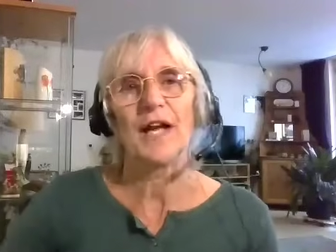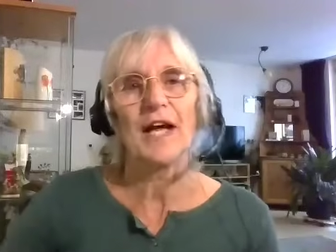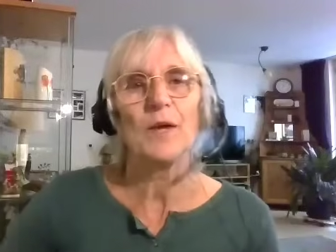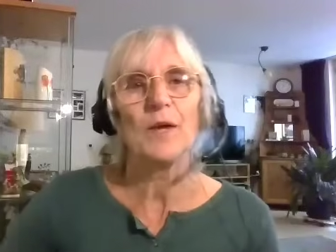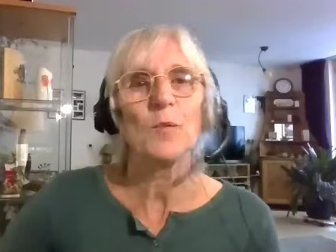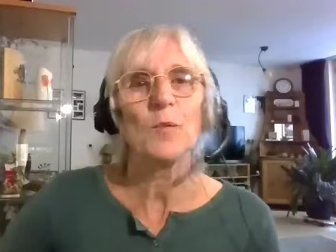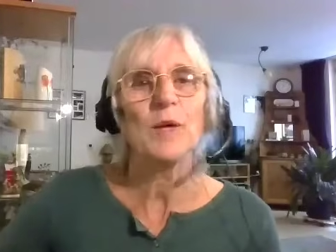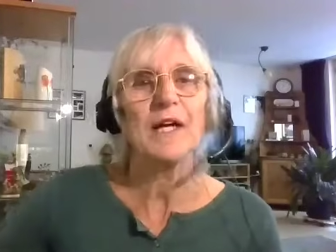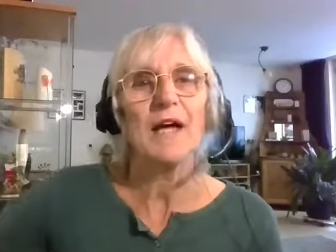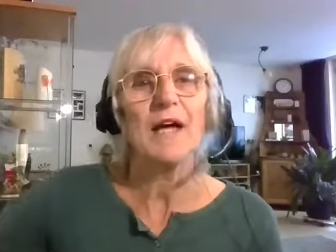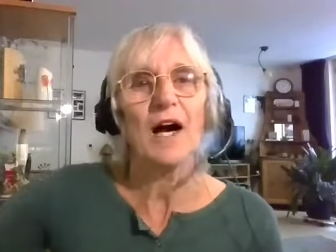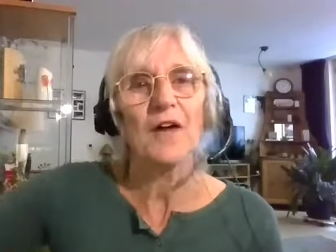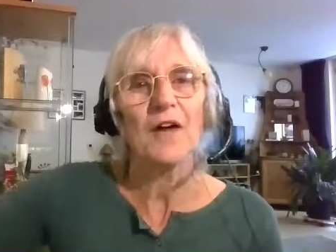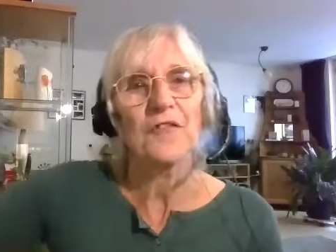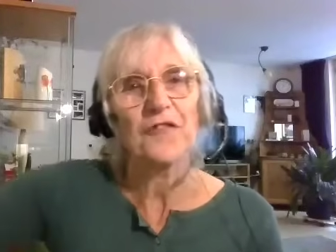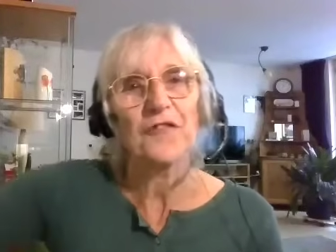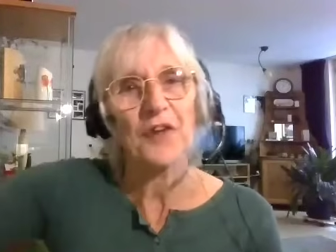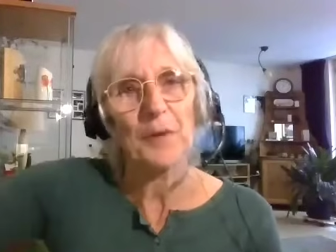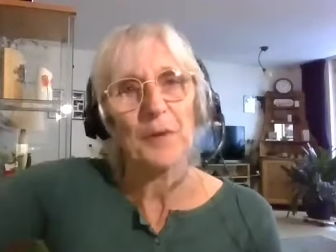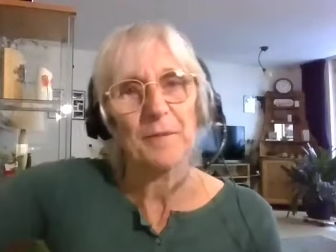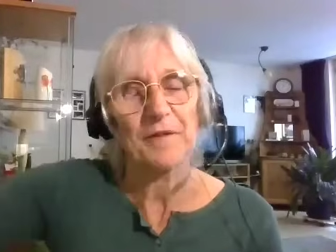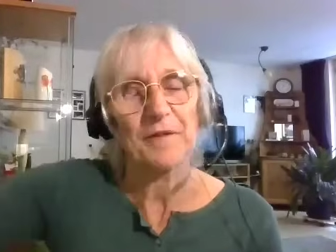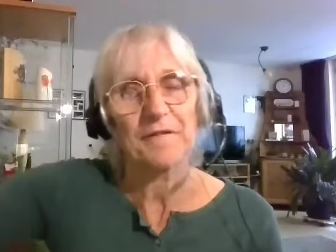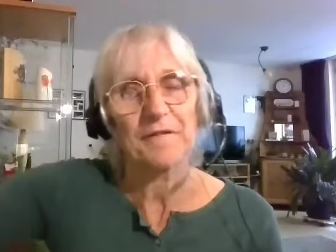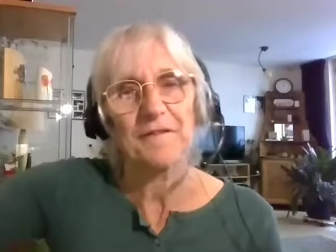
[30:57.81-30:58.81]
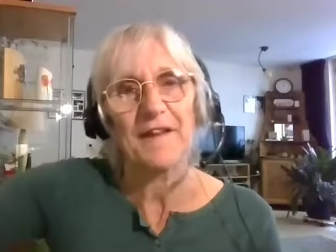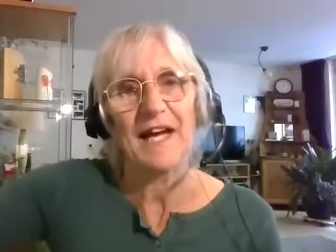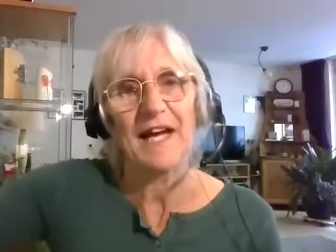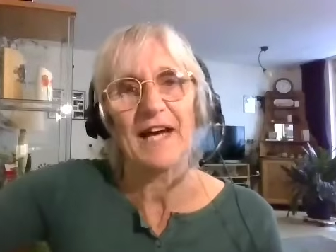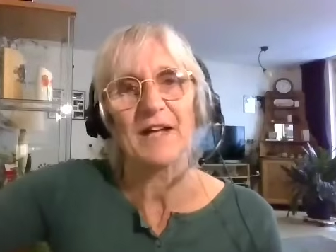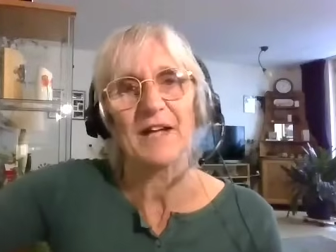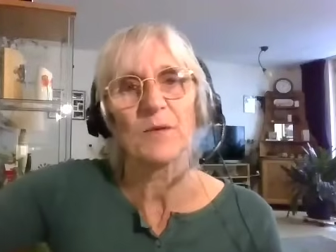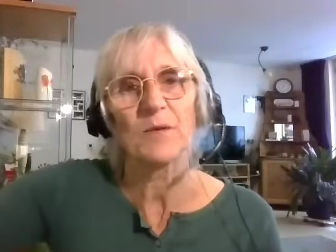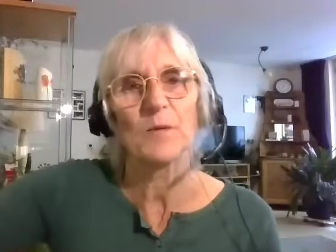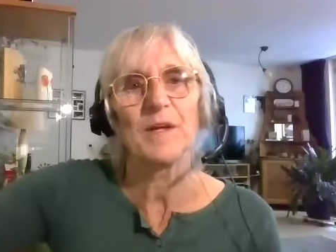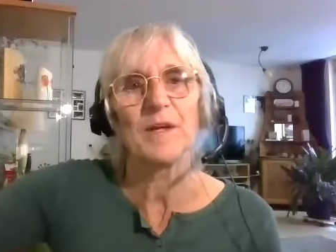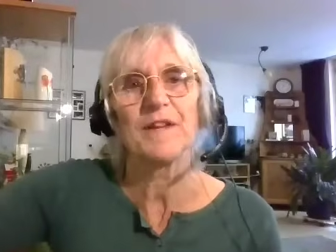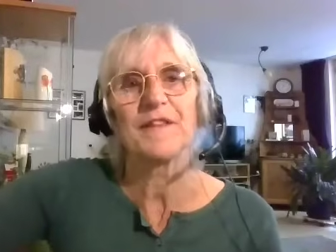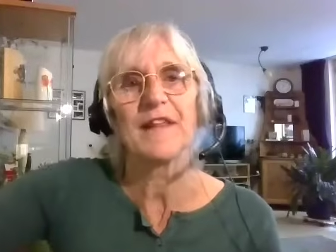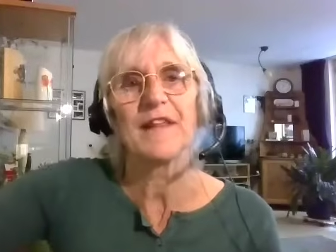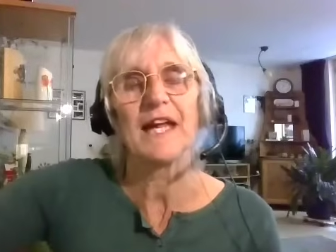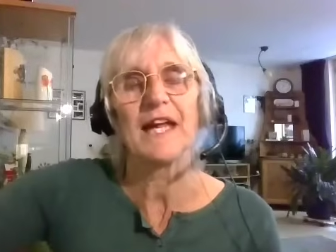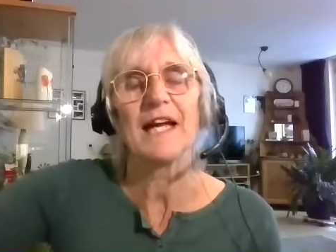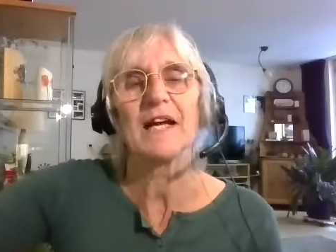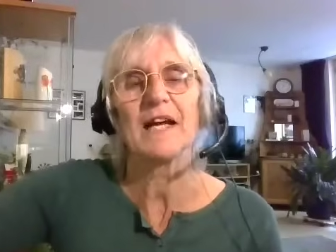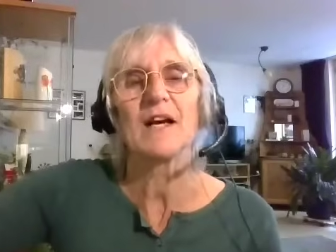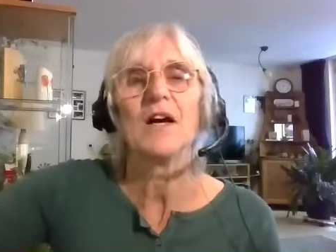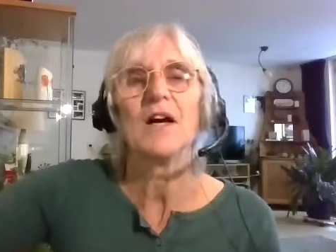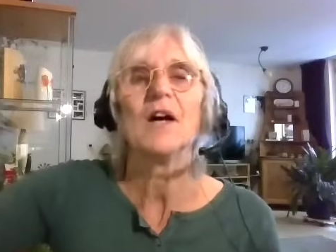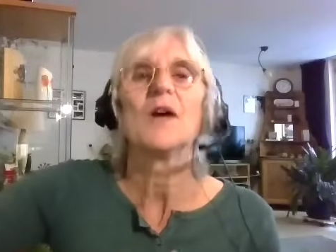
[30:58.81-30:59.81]
And we on top of that we
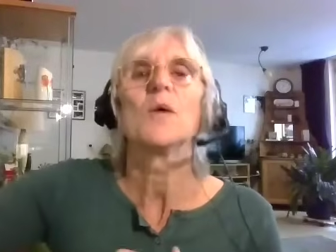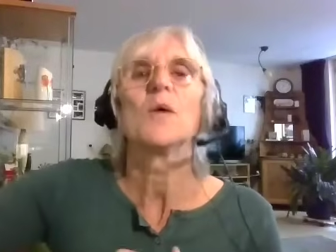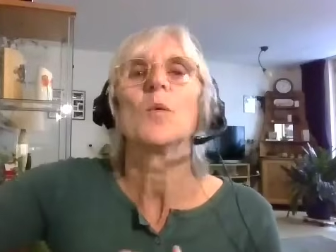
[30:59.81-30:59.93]
think